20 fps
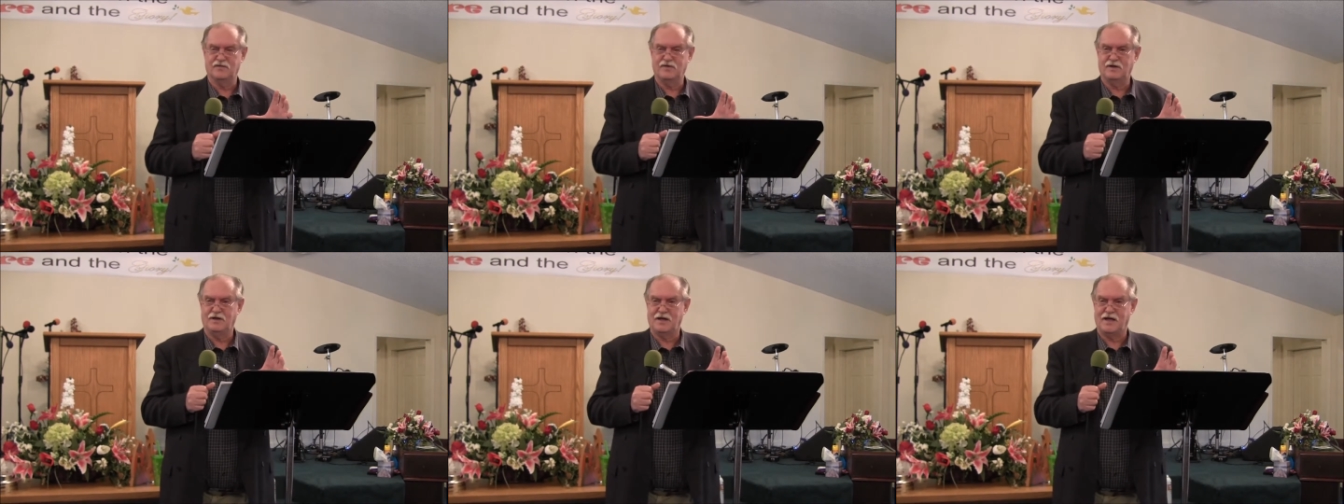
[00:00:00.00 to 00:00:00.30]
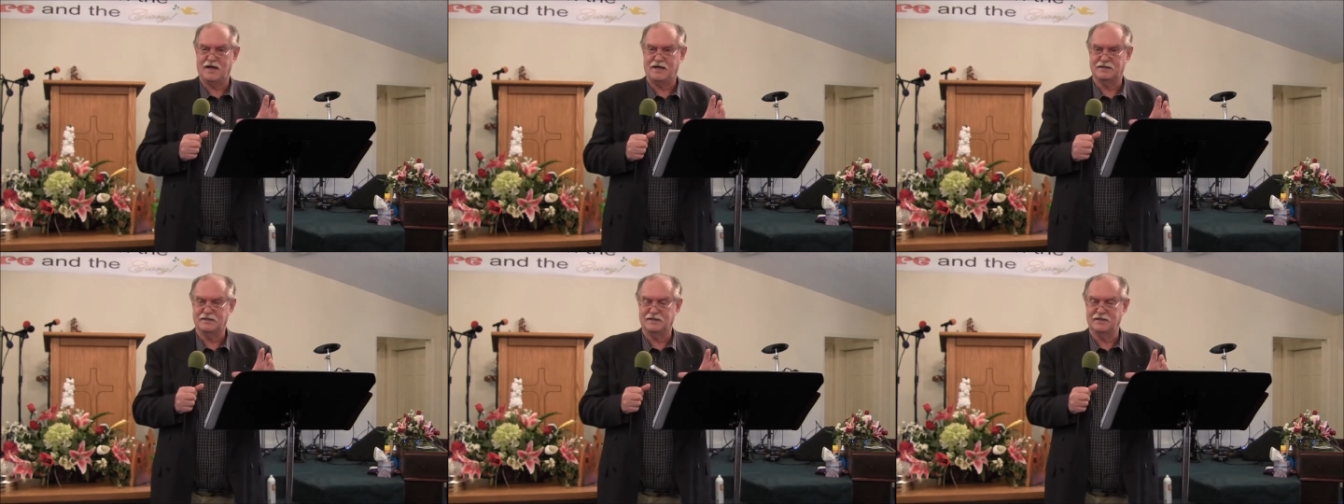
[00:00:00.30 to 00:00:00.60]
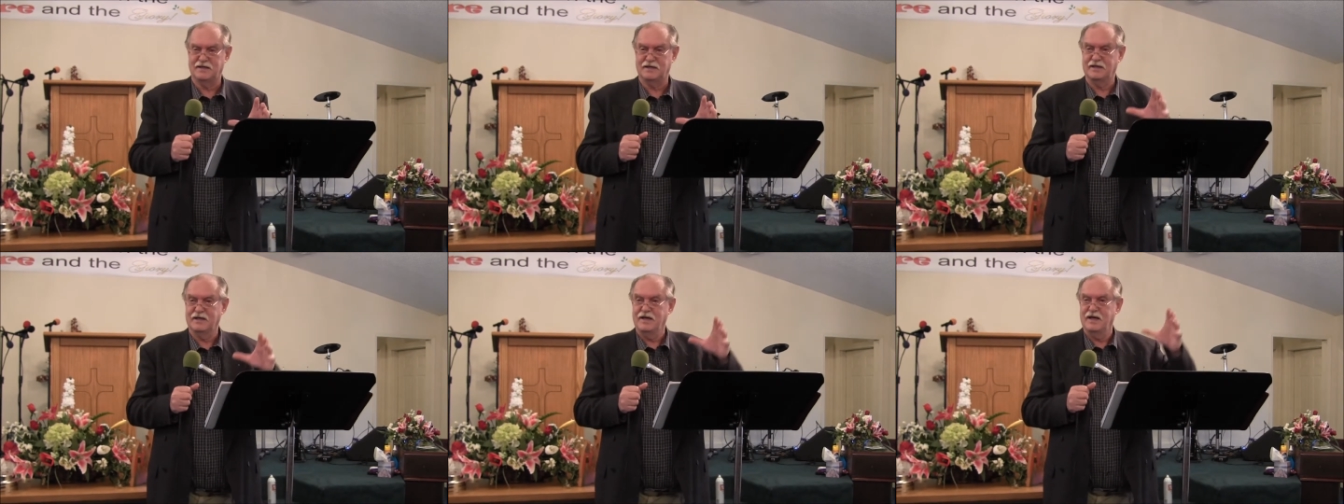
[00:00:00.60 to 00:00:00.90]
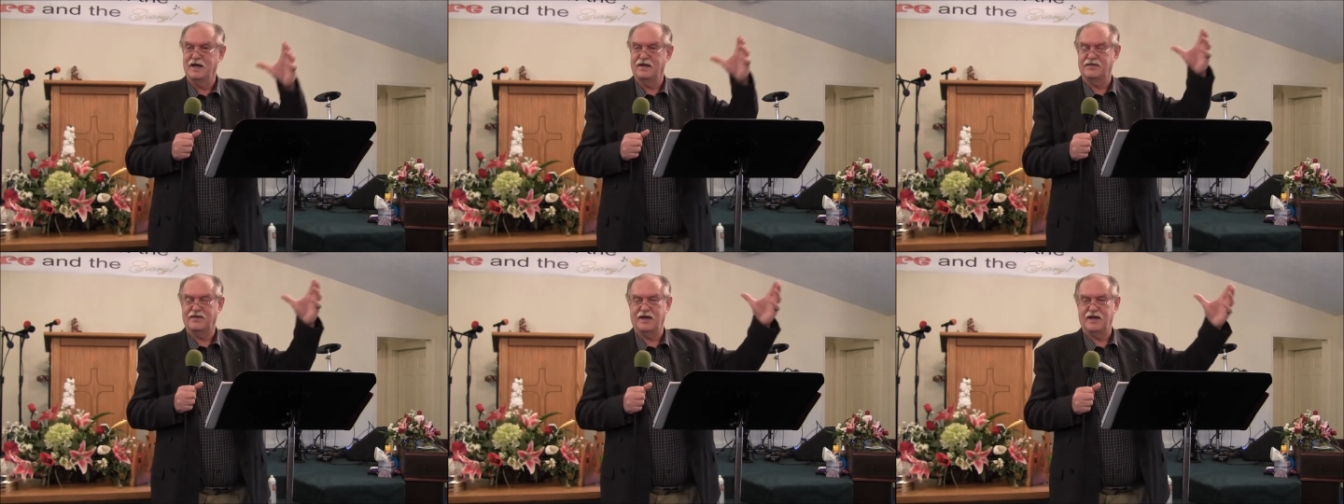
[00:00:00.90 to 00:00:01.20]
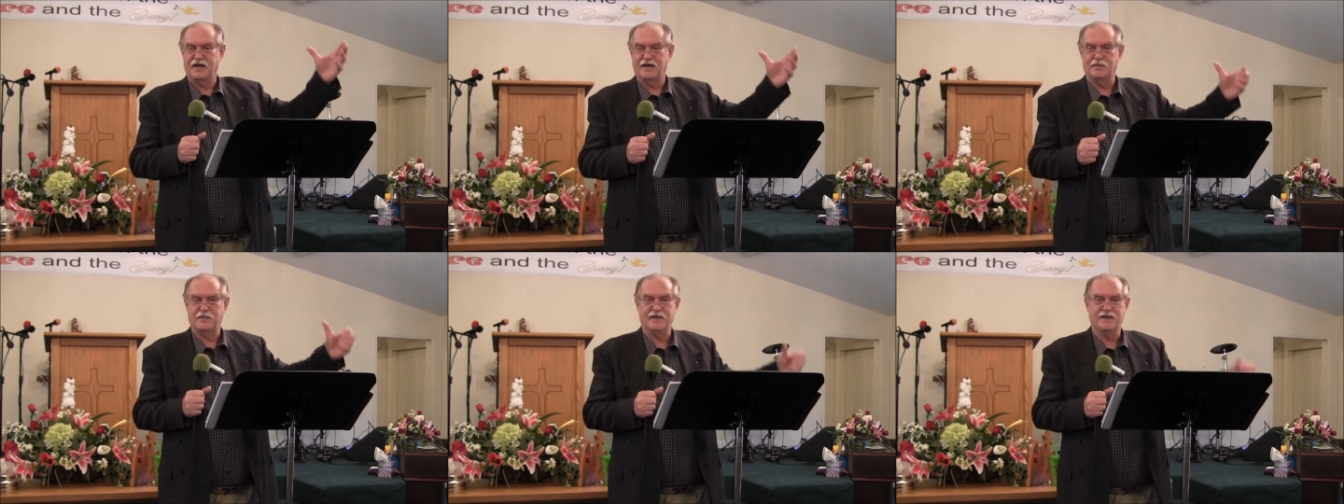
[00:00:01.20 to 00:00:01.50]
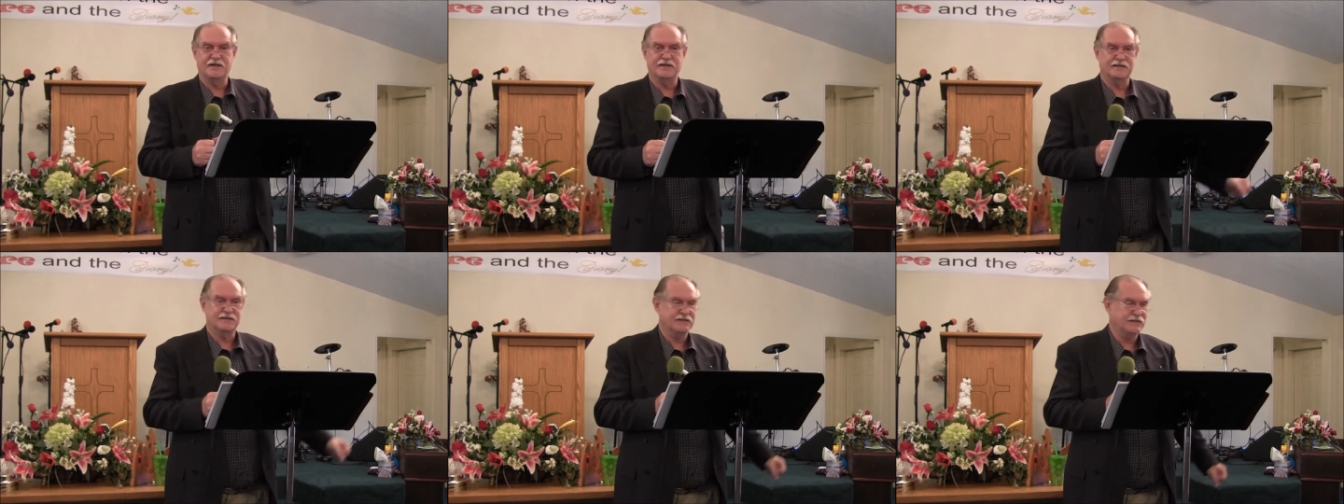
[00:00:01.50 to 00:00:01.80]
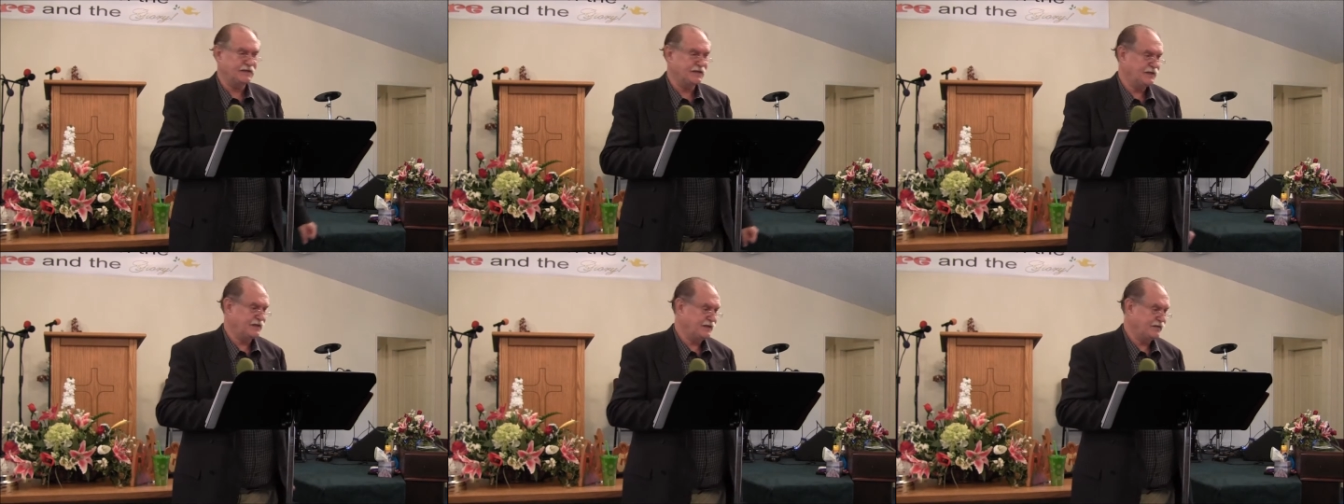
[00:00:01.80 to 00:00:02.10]
realized that they had been
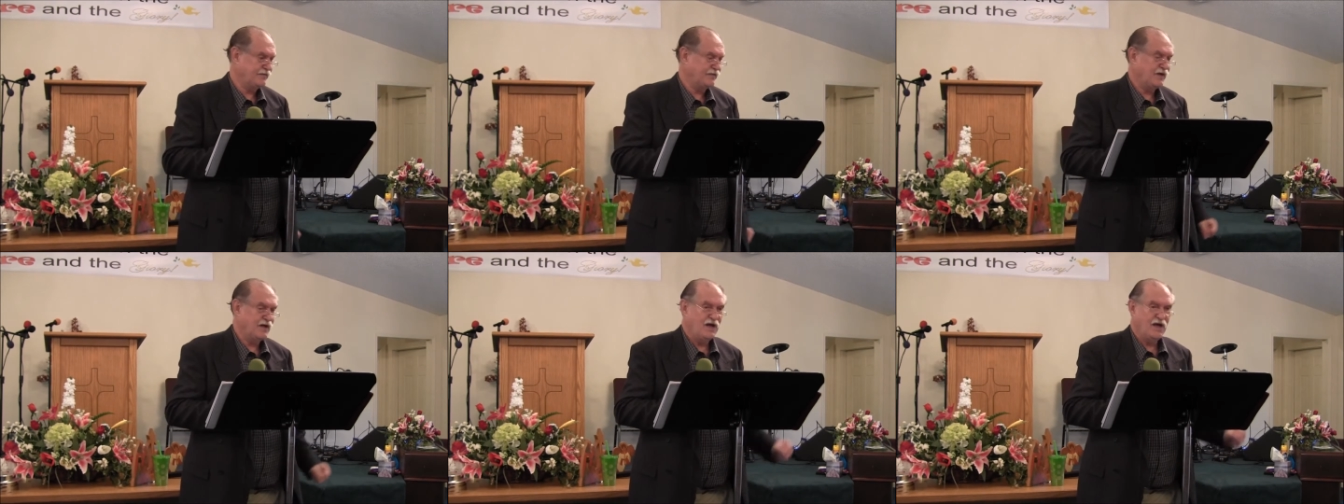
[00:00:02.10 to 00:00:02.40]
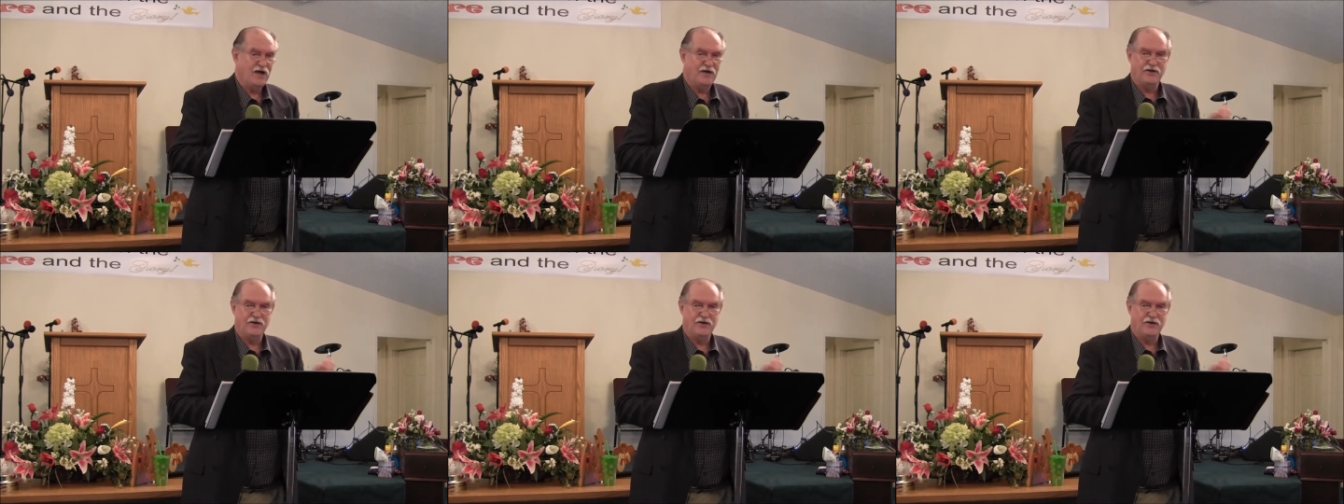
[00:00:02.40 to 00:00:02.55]
deceived.